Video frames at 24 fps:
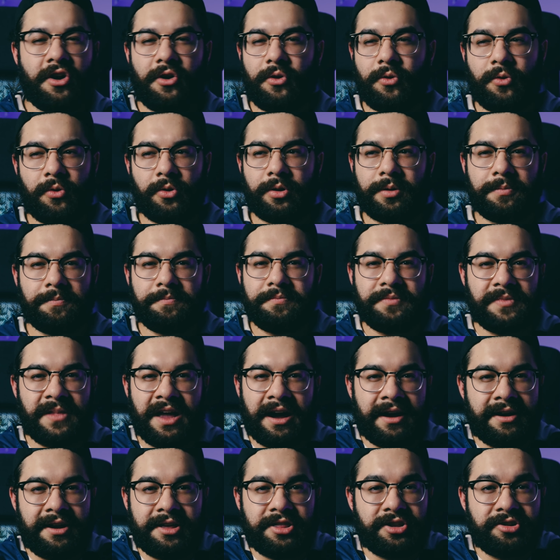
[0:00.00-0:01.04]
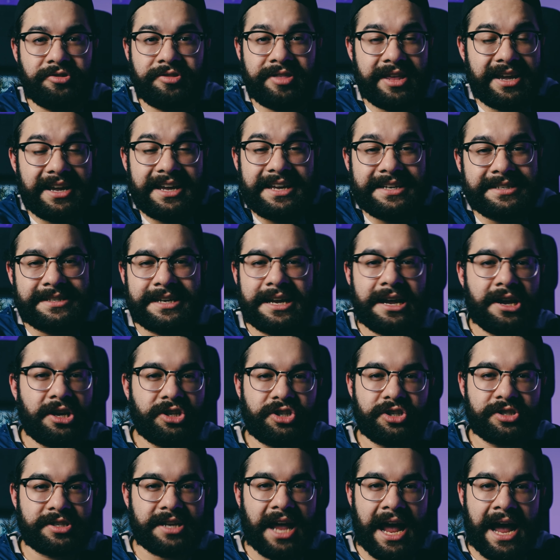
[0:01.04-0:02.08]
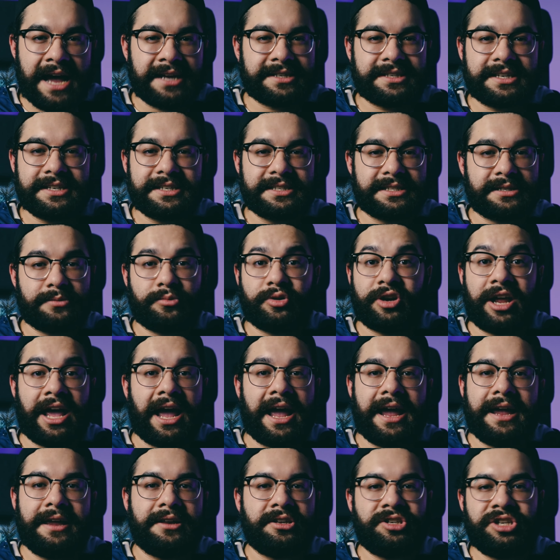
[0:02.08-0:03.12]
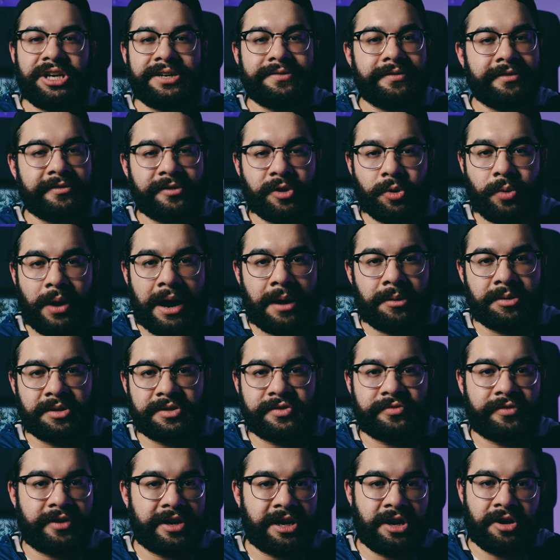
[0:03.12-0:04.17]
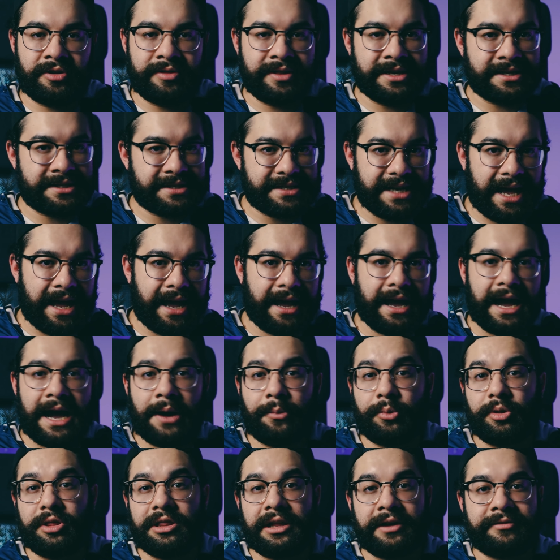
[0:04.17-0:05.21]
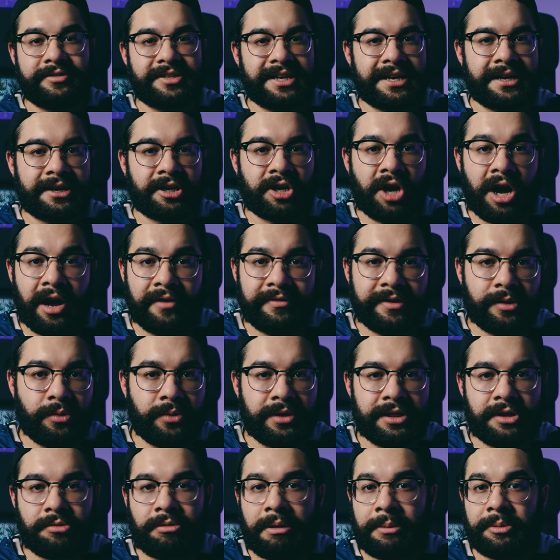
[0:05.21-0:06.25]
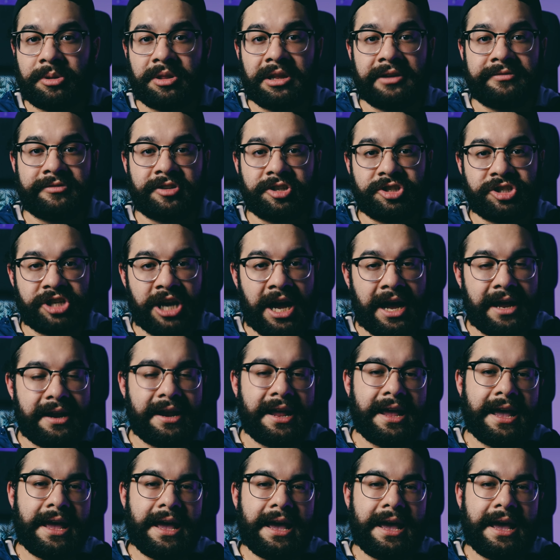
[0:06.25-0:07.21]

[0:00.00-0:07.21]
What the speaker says: Or another thing is just asking someone, hey, do you have a few hours free on this day? I would love to get a coffee with you. I would love to chat.